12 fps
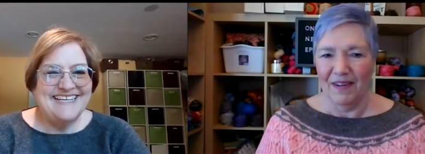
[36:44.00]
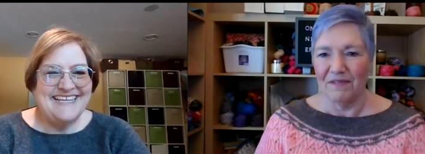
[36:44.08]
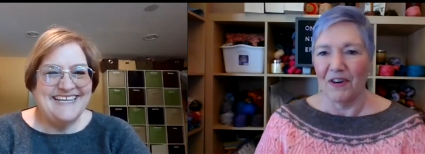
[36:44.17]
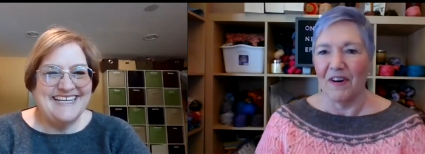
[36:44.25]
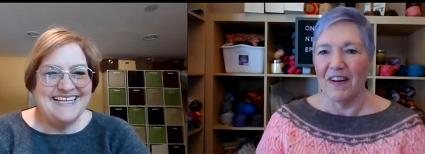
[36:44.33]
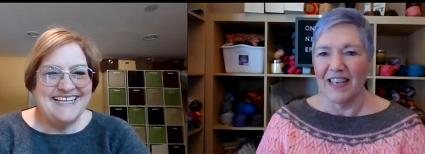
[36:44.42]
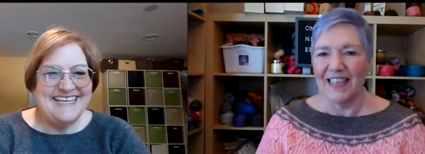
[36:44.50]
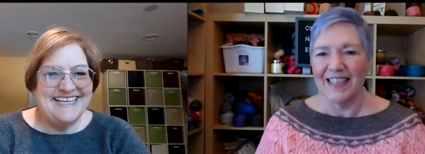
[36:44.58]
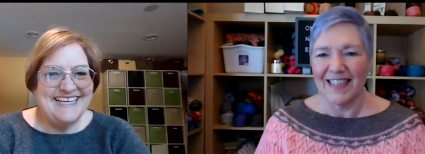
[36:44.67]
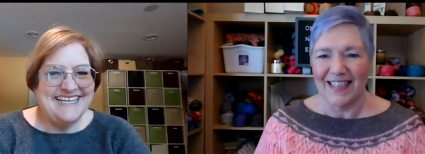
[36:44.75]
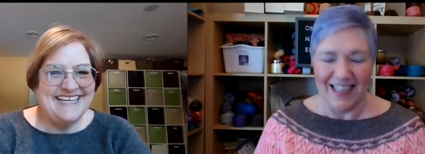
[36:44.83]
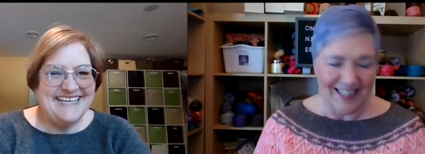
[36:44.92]
Speaker 1: We've already
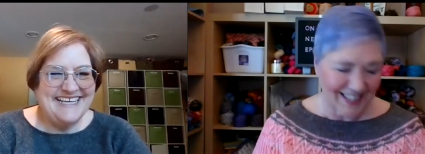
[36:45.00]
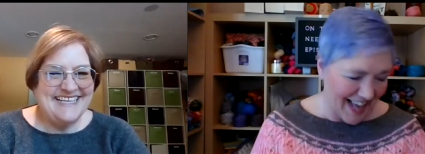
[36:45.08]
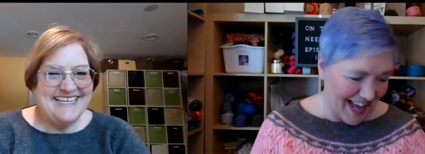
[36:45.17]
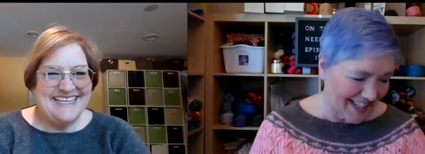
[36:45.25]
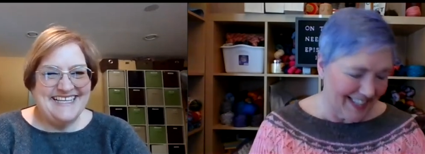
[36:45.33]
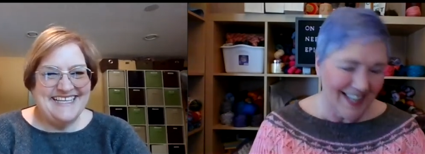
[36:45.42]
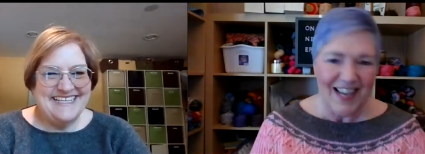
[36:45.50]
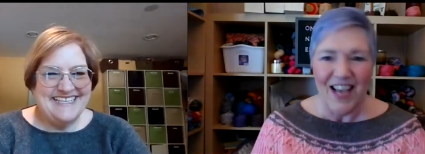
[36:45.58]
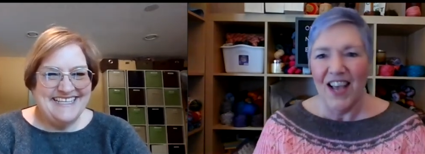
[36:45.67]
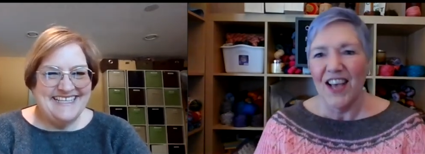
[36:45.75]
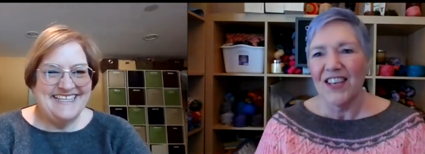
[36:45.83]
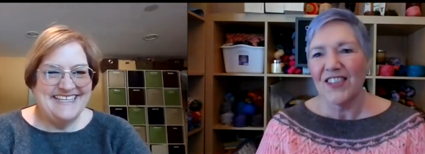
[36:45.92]
discussed that.
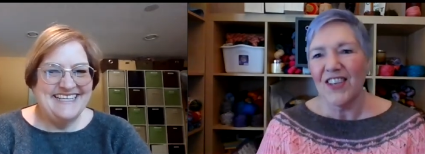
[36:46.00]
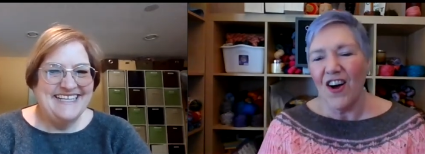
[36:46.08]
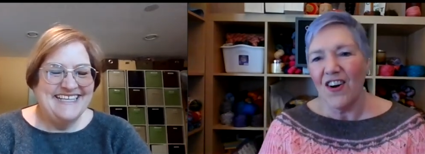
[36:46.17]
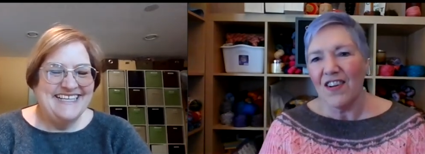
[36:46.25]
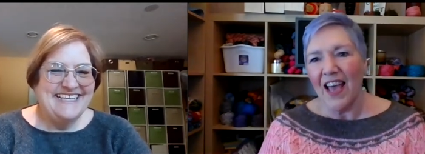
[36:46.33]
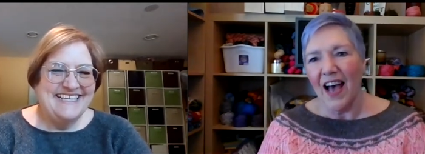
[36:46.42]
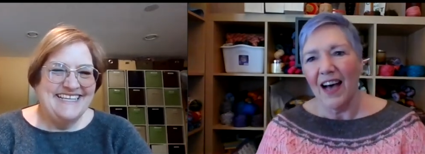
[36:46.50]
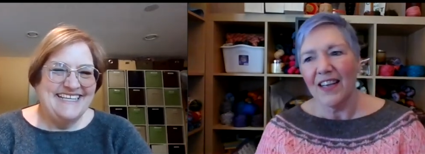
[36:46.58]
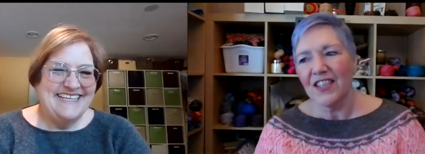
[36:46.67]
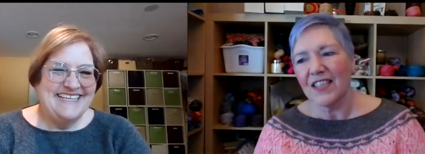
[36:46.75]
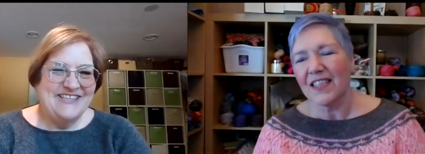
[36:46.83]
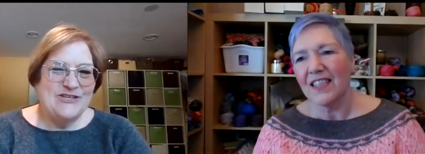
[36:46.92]
So yeah,
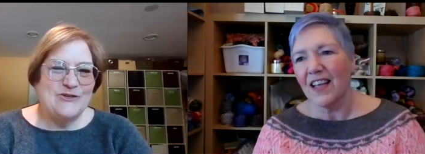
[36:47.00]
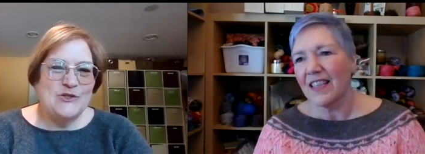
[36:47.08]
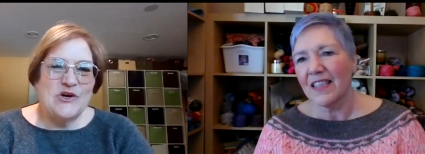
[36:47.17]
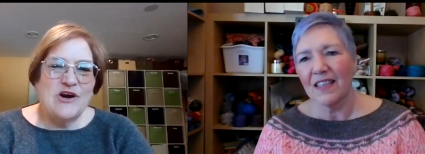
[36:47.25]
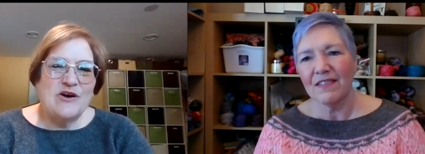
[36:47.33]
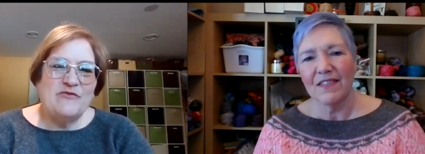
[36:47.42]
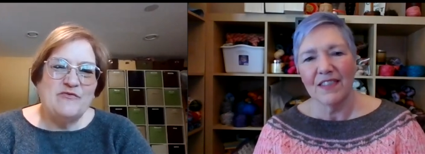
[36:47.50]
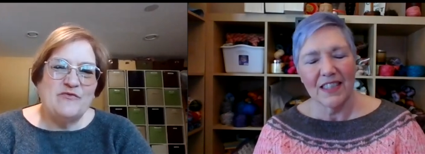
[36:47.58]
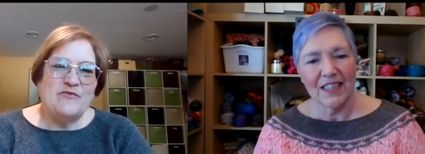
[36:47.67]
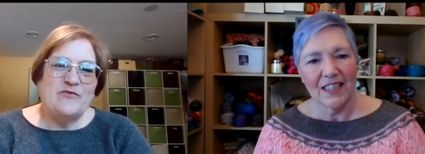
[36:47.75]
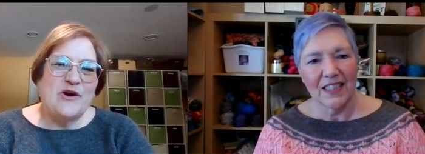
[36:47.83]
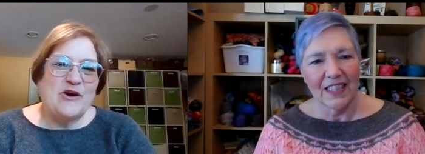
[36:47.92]
just Those lots our, of
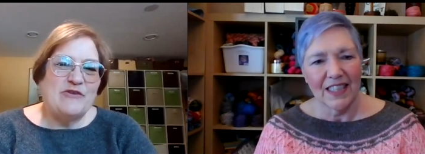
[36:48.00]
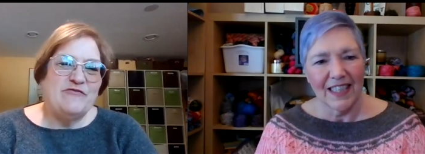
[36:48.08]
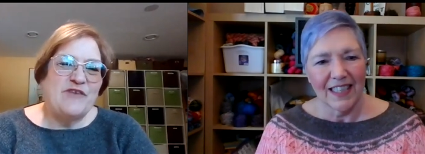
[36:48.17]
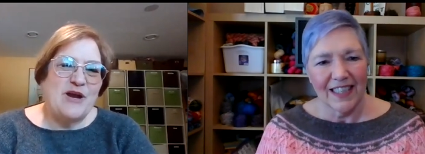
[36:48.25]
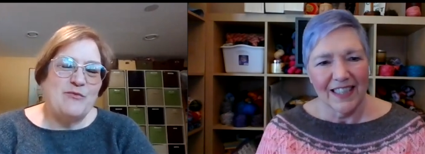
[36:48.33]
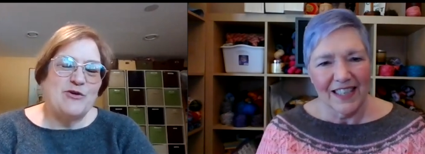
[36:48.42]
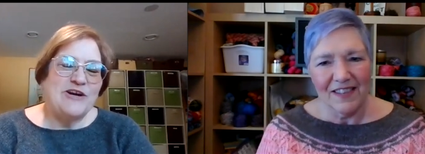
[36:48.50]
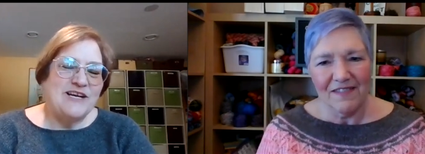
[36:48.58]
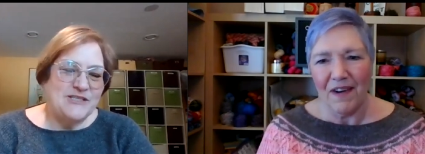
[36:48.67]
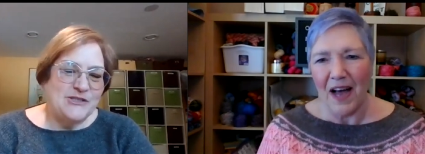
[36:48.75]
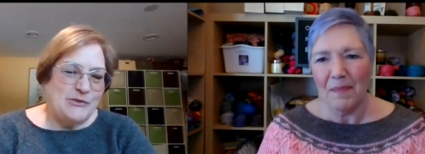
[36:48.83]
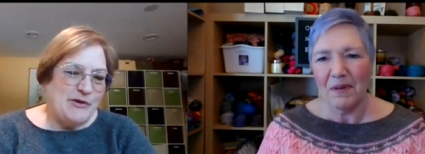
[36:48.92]
Speaker 2: our fiber
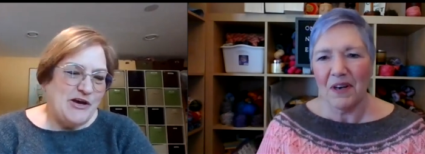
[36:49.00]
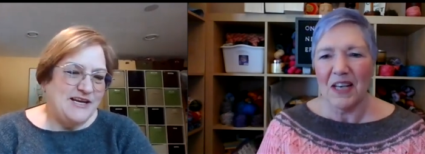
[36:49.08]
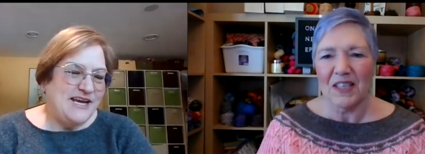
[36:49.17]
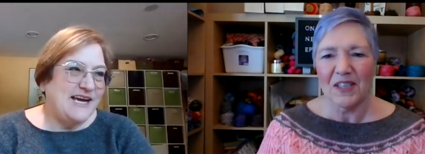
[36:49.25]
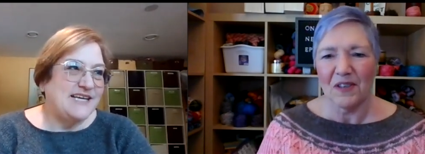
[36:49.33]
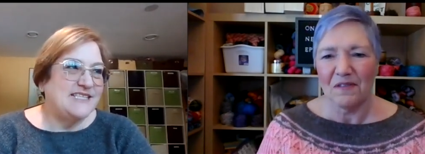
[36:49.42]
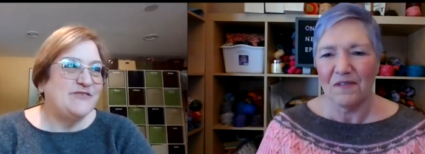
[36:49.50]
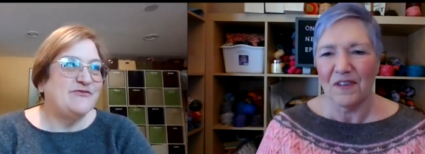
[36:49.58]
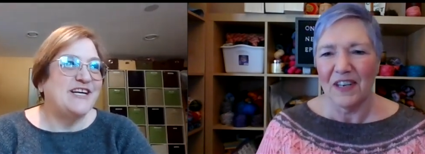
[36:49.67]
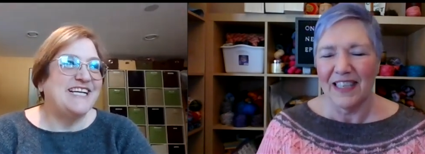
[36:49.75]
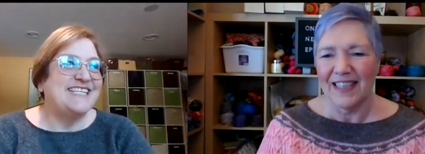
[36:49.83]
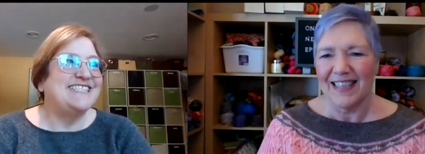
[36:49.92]
hustle fiber podcast hustle
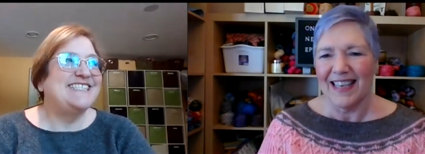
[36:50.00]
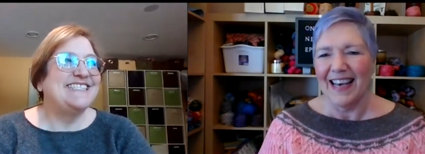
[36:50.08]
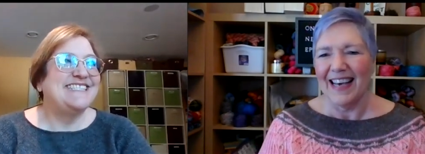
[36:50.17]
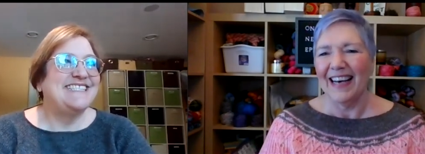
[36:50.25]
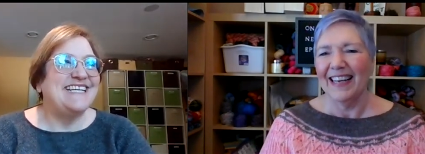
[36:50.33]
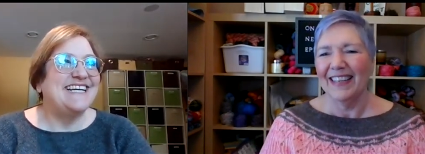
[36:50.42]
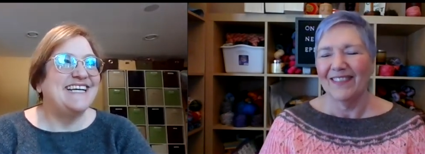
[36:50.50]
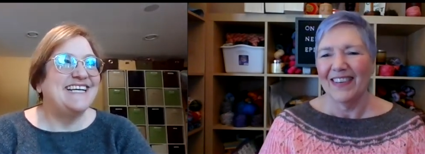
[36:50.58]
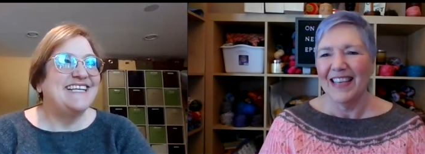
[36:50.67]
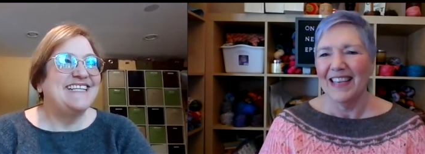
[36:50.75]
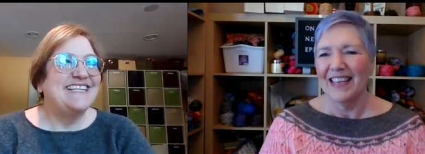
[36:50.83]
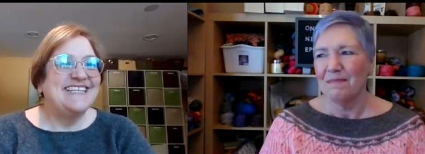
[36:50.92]
friends. friends. Yeah, yeah.
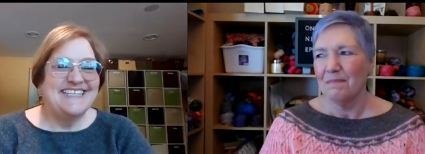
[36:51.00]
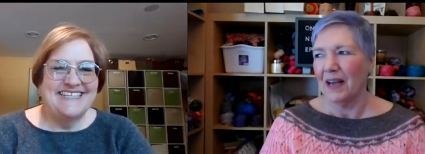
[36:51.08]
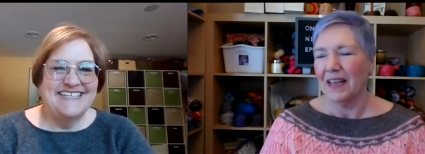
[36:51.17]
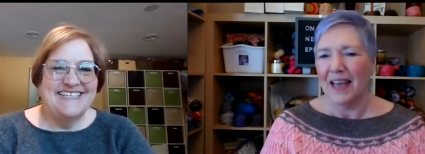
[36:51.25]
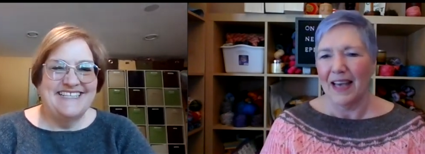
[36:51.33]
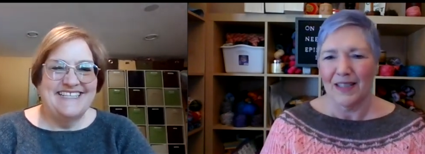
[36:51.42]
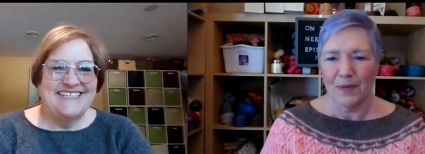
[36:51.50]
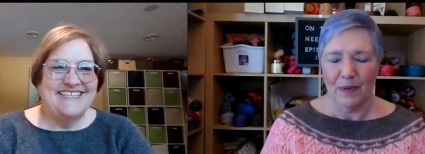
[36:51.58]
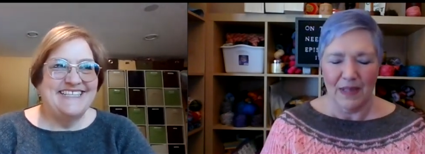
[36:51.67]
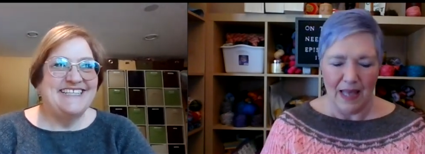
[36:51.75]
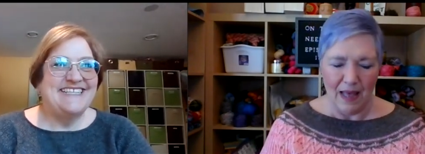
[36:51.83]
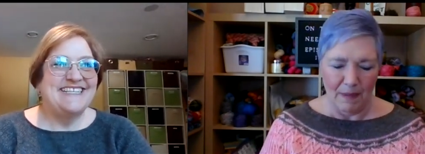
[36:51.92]
Speaker 1: podcast
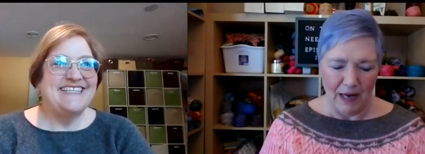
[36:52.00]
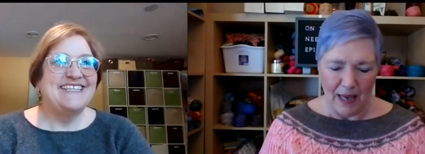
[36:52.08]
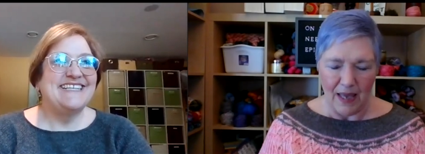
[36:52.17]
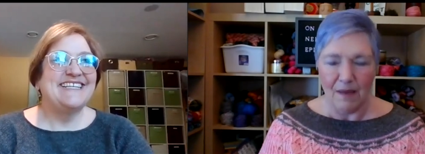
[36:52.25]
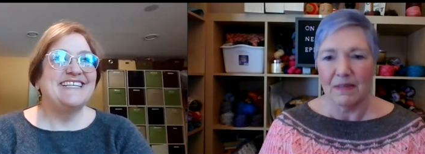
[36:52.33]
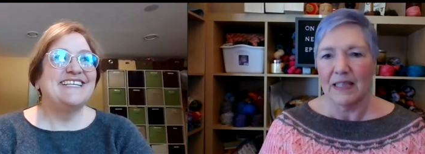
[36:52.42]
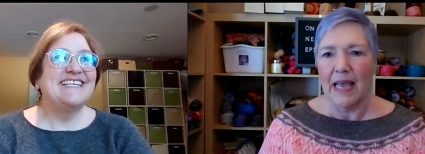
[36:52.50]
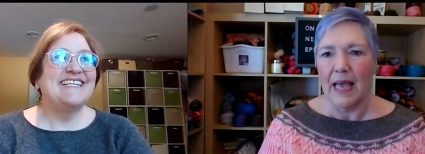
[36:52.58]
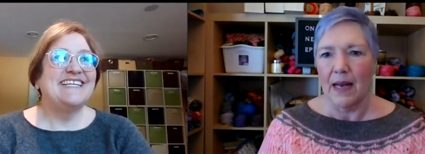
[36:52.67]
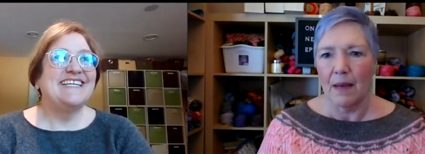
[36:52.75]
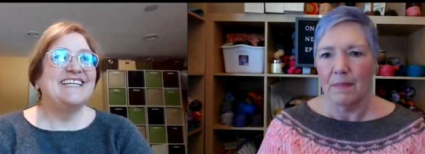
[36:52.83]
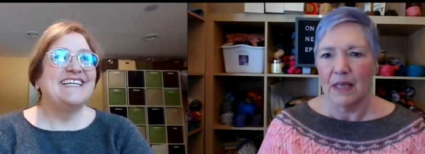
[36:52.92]
with them, and I keep
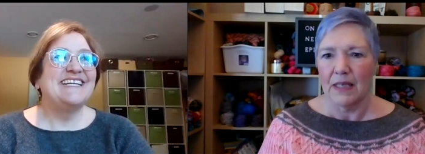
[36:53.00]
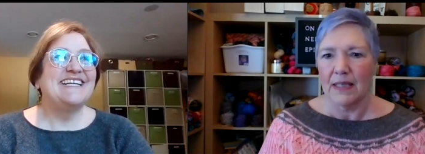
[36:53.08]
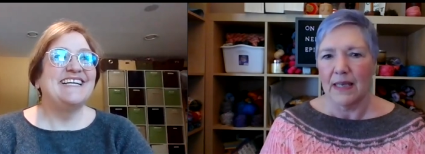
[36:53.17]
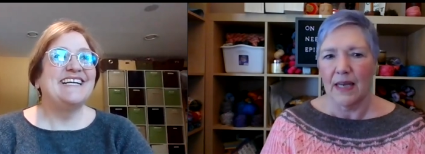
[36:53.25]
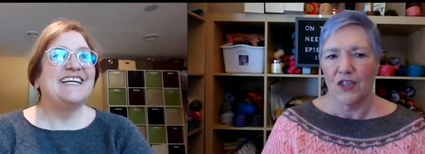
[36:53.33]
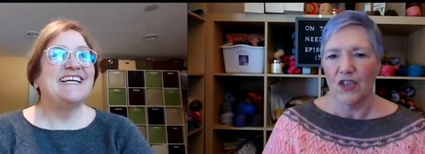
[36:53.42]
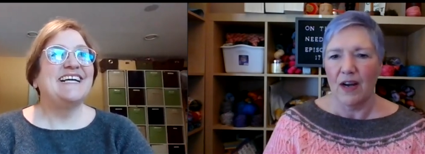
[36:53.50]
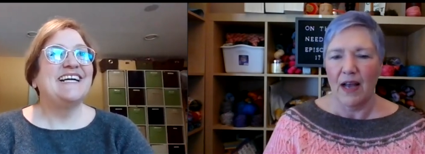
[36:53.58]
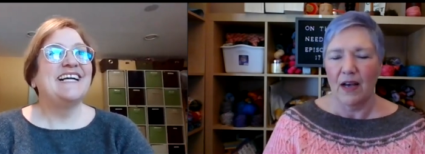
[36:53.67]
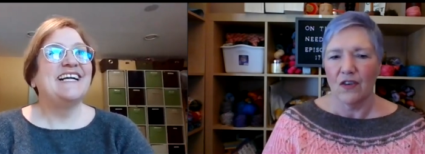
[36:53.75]
saying I'm going to stay at your